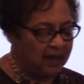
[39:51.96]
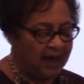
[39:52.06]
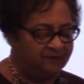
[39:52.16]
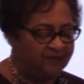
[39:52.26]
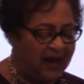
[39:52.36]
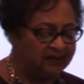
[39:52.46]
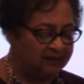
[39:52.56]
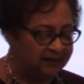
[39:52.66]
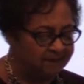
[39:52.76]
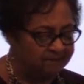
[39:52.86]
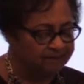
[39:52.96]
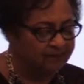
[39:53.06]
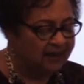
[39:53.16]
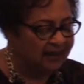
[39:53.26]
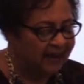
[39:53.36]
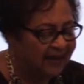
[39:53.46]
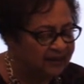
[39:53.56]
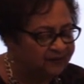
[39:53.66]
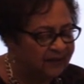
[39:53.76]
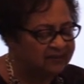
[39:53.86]
And finally,
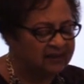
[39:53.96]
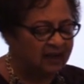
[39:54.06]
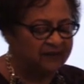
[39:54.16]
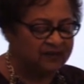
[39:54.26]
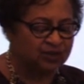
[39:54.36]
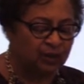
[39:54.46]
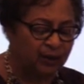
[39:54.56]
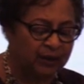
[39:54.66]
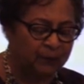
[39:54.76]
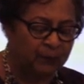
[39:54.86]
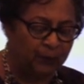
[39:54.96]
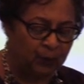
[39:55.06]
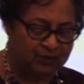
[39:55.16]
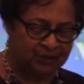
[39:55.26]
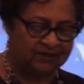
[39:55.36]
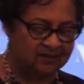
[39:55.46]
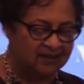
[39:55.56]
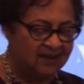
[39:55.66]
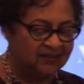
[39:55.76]
an event of historic proportions.